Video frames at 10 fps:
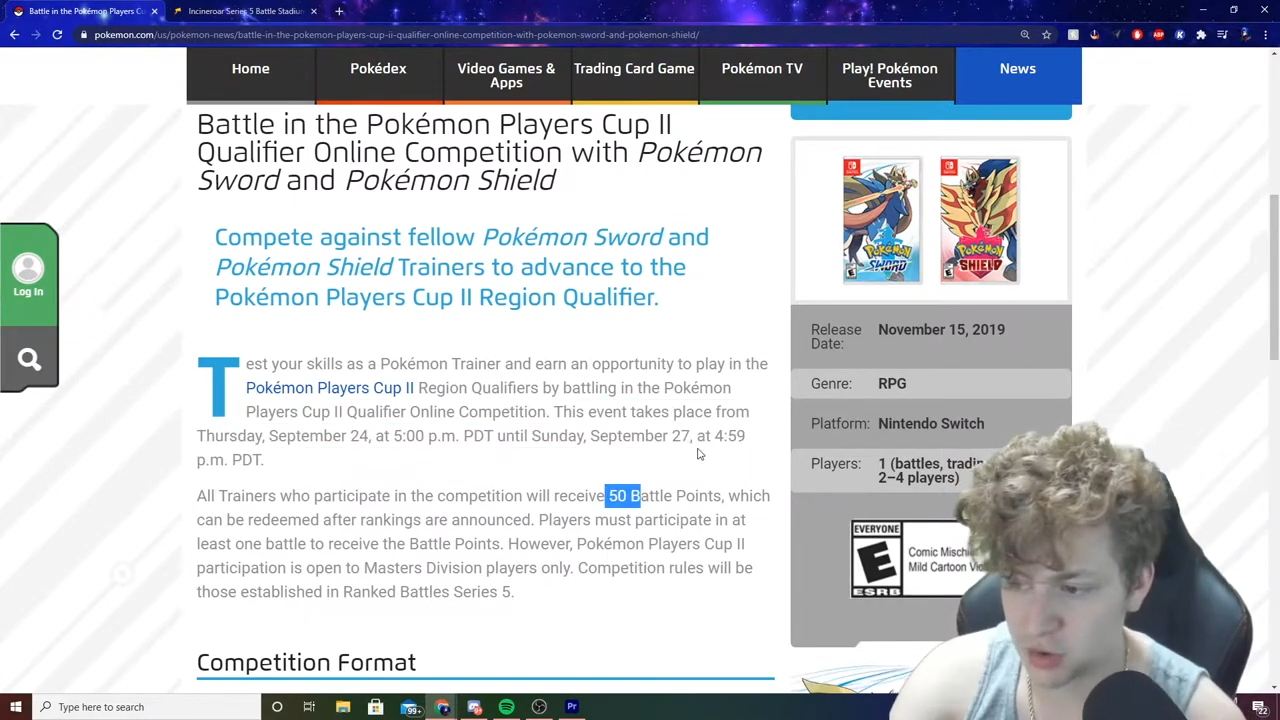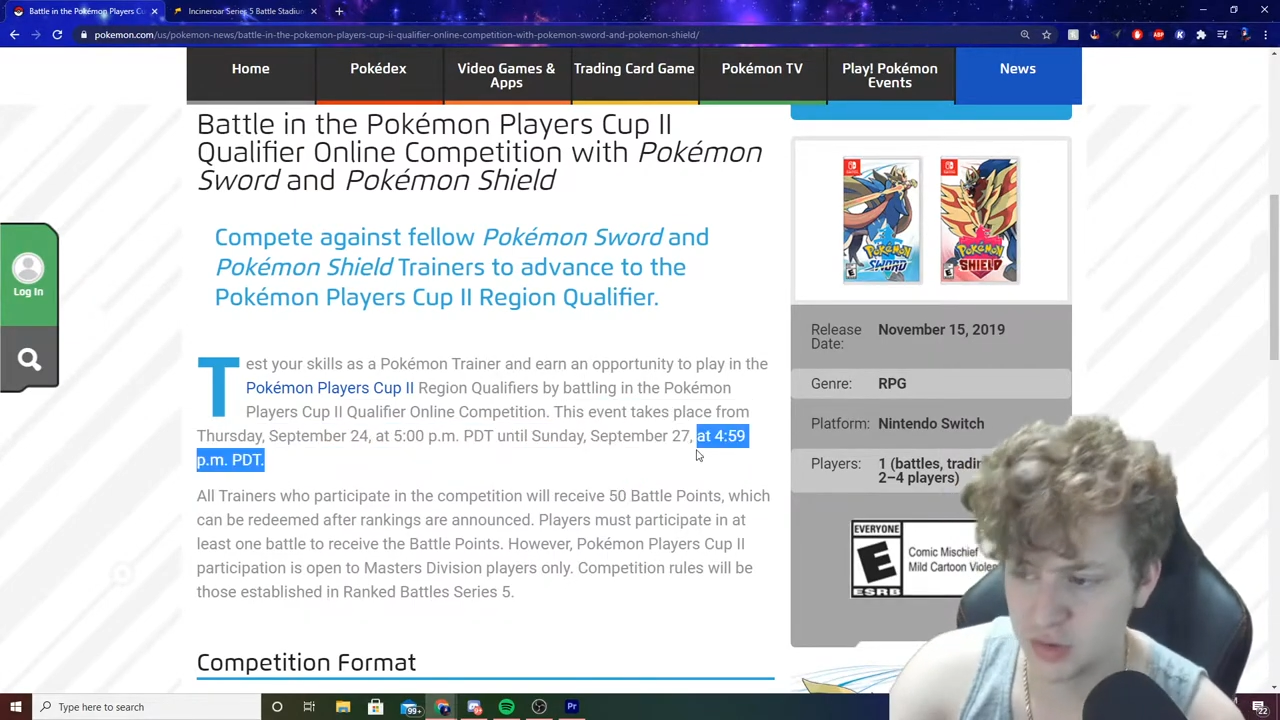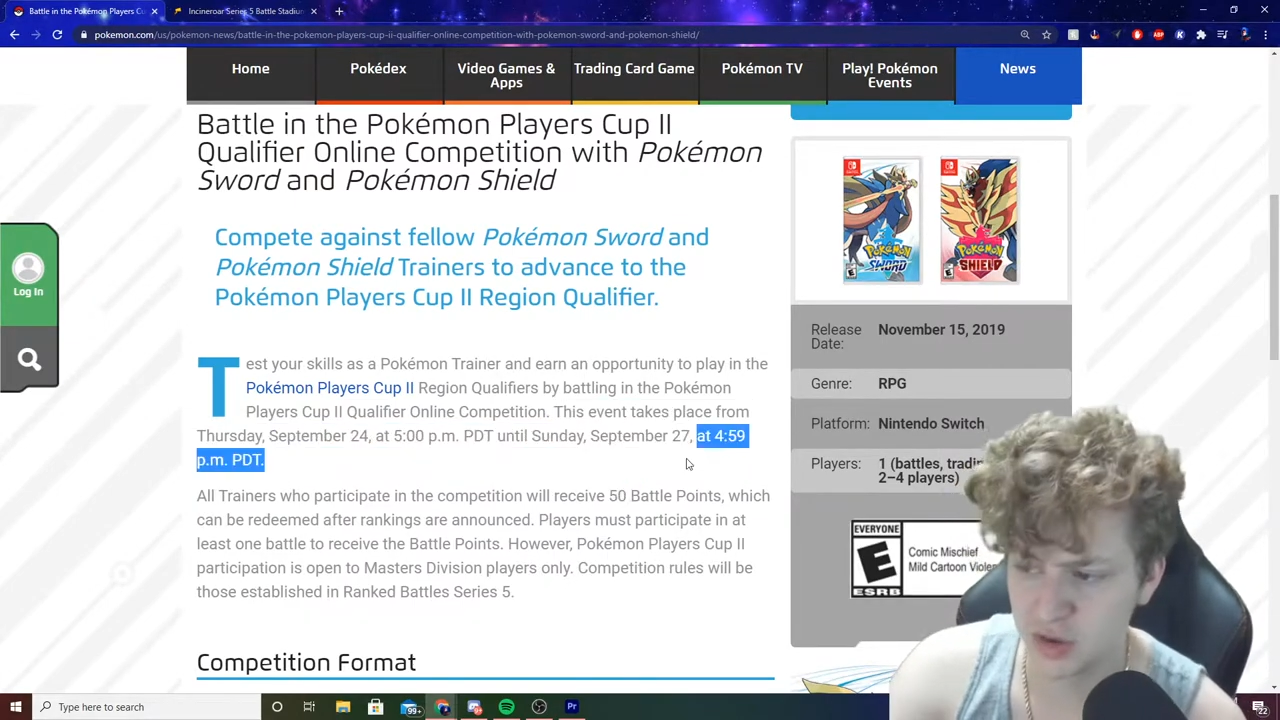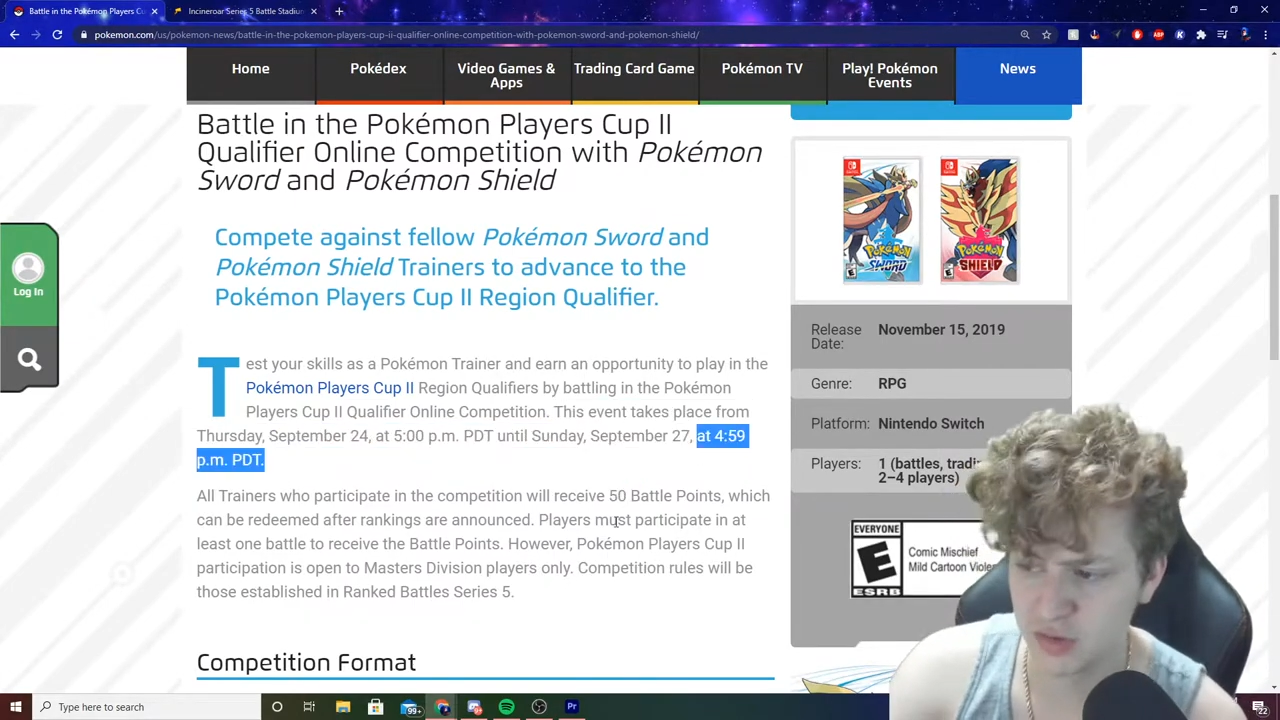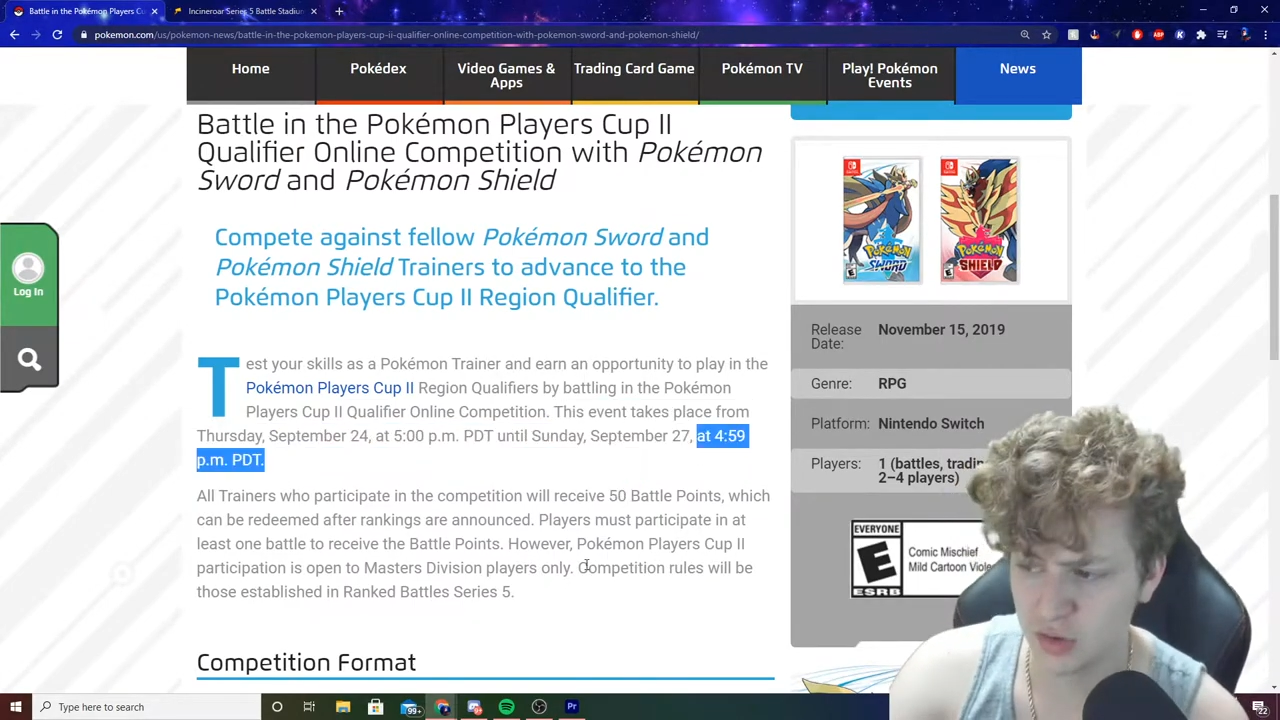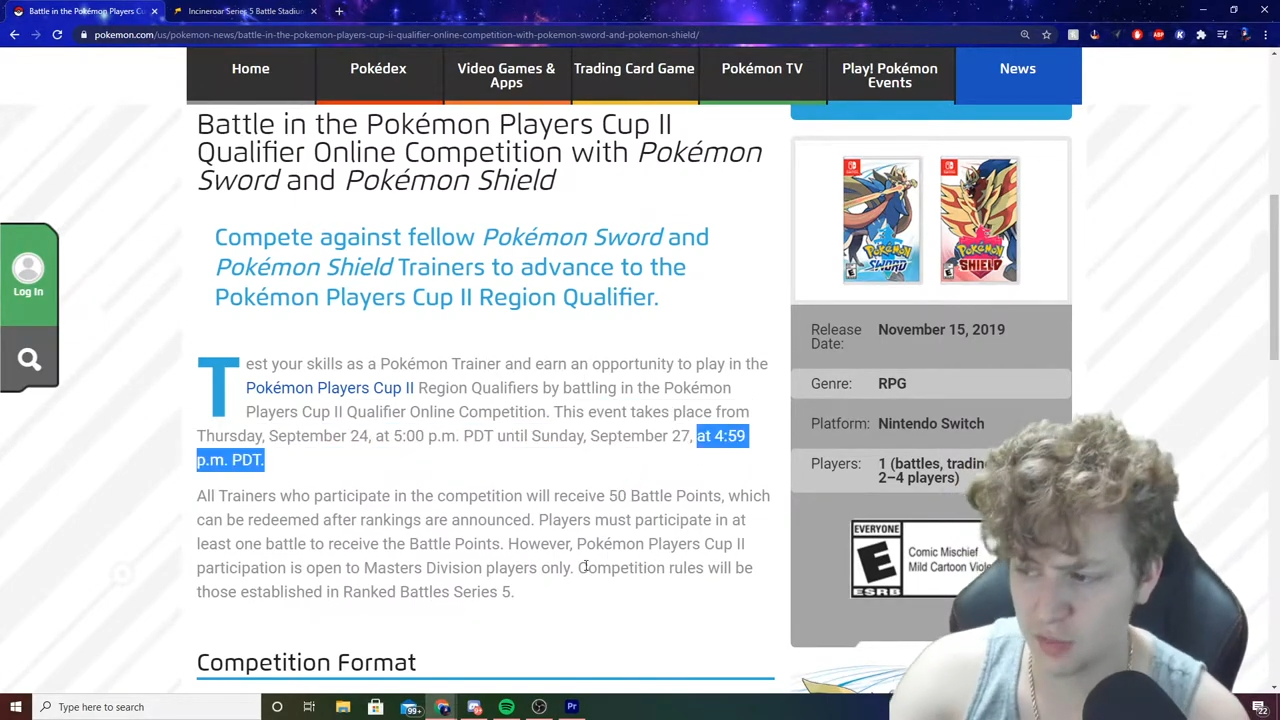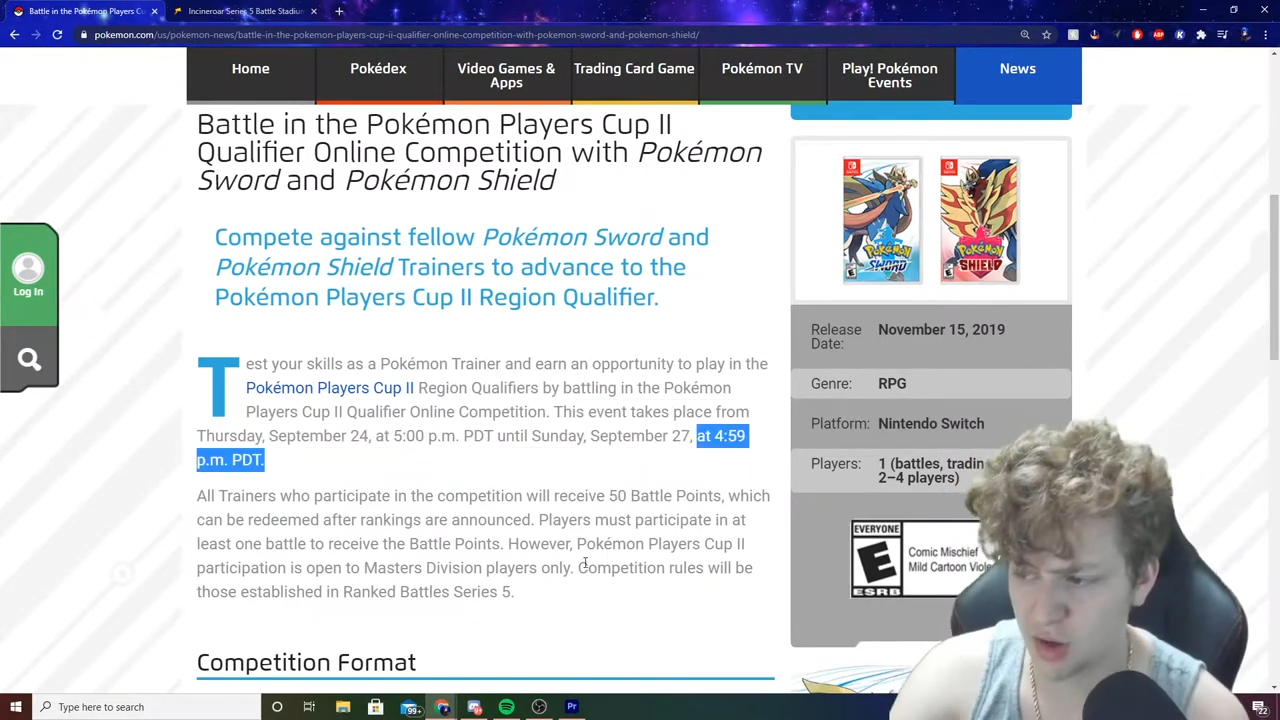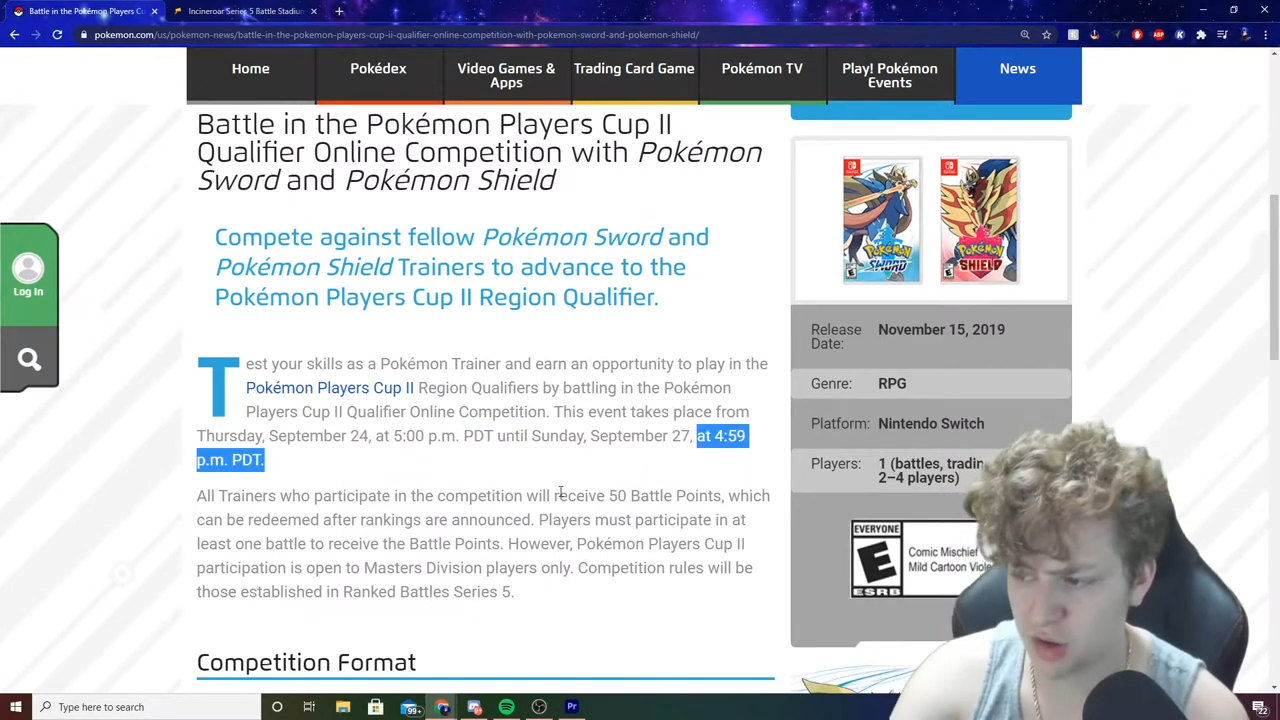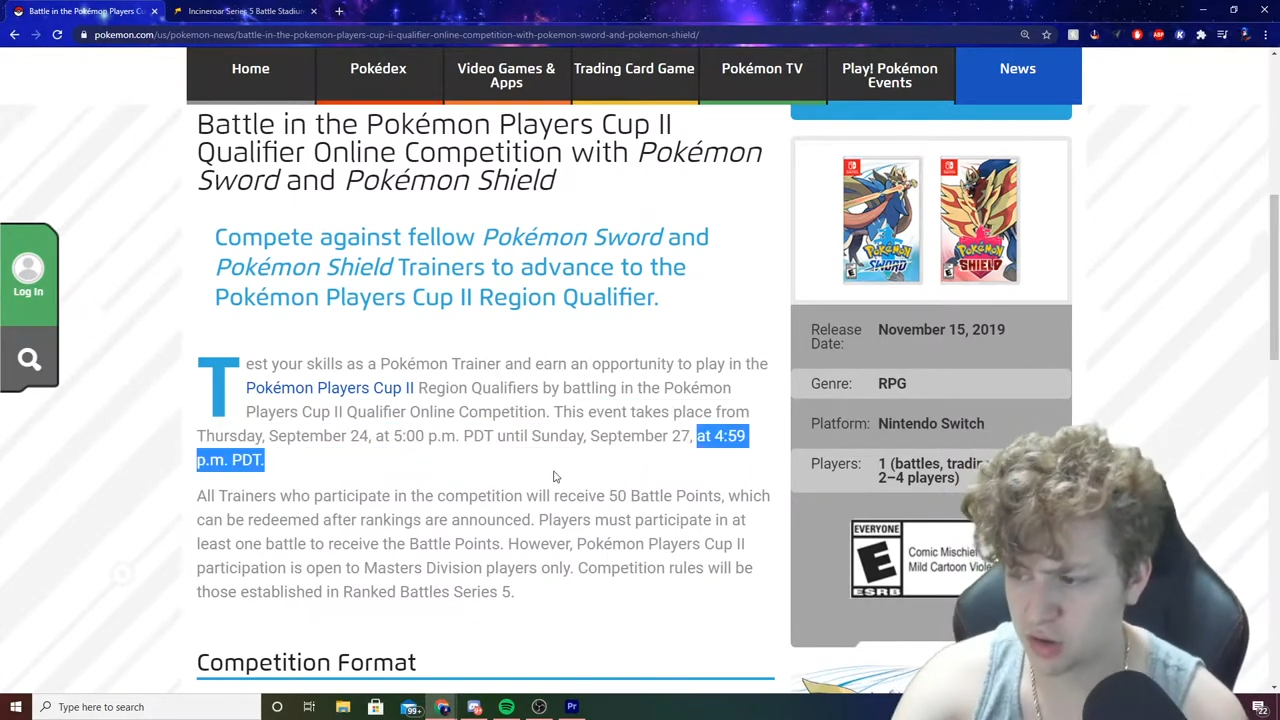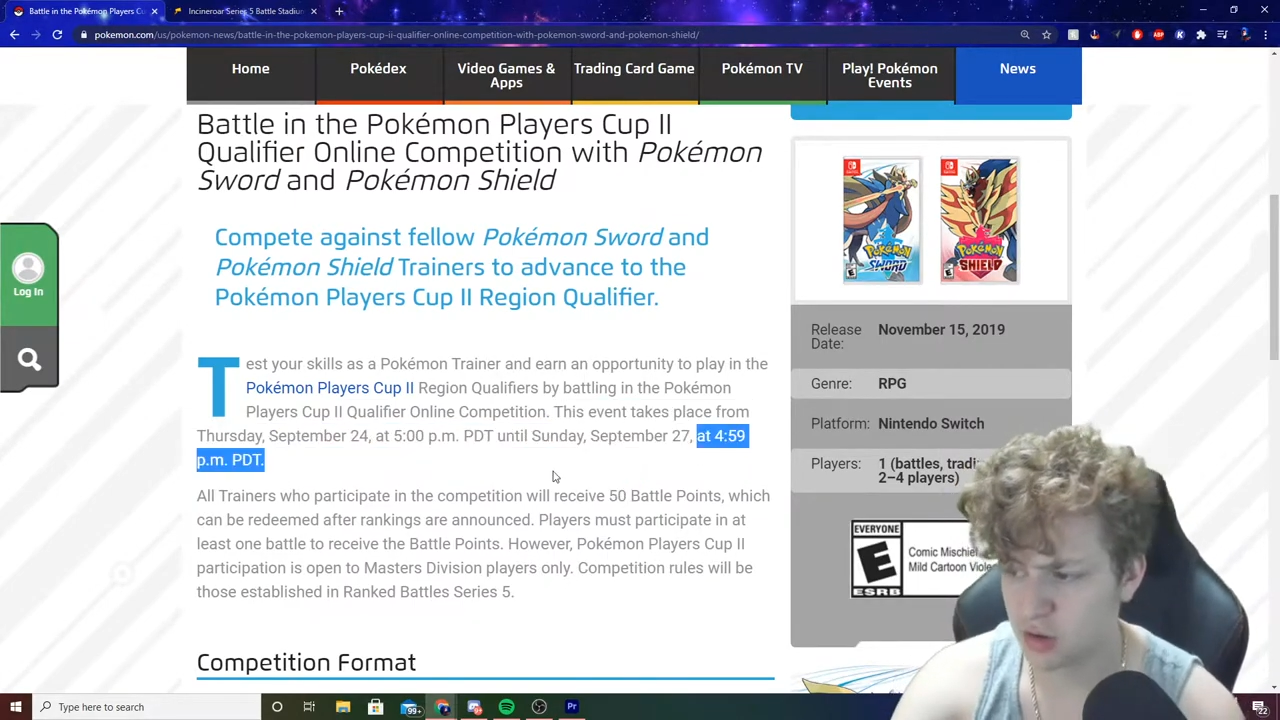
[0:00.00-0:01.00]
which doesn't really
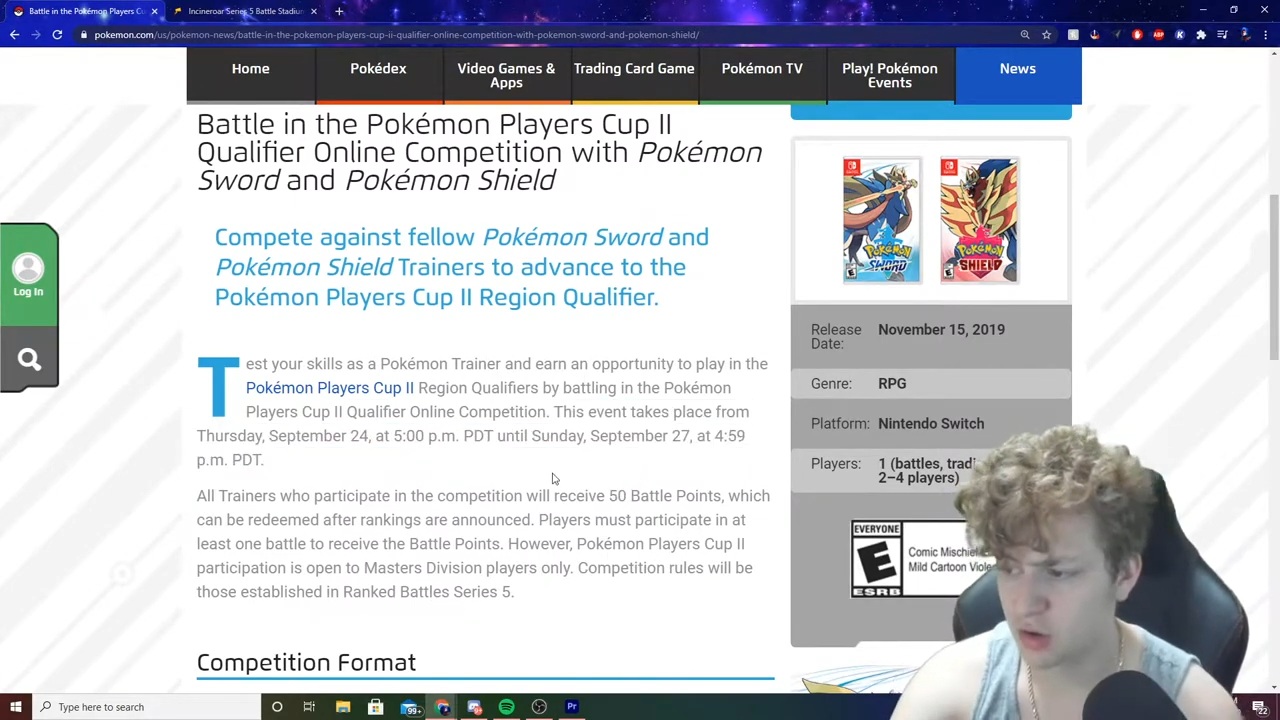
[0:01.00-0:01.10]
matter.